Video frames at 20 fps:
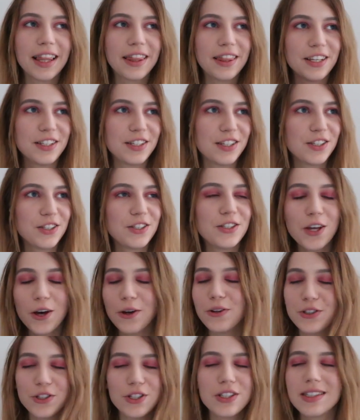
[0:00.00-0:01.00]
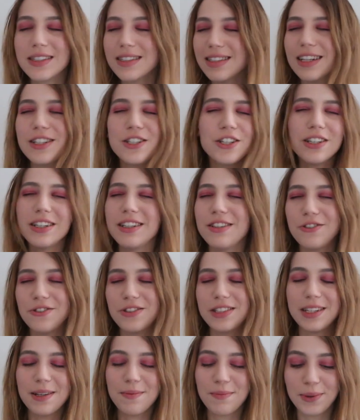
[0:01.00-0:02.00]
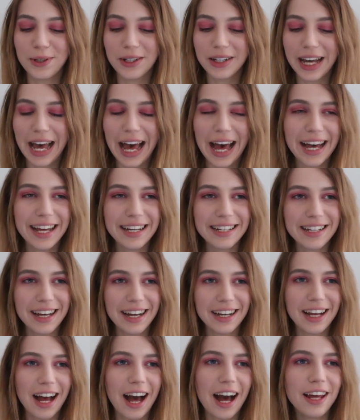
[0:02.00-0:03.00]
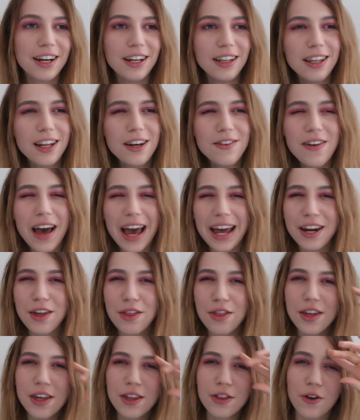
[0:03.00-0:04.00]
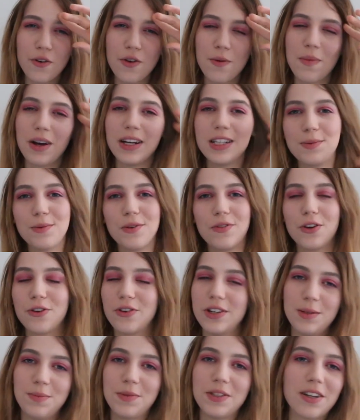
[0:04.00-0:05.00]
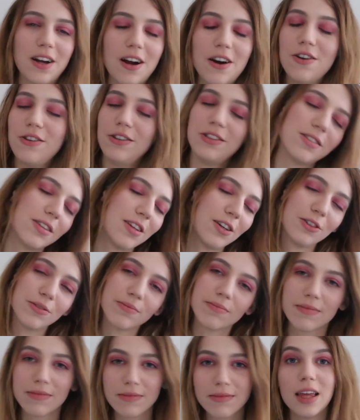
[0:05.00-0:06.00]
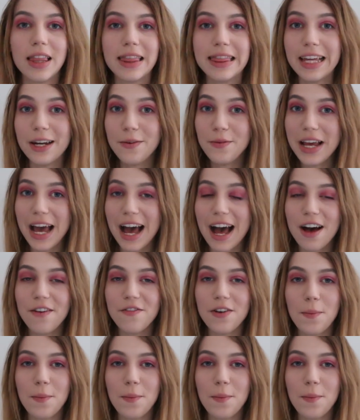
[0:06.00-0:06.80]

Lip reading: This is such an interesting book, and I love anything that reminds me of the Christmas Carol. So then we have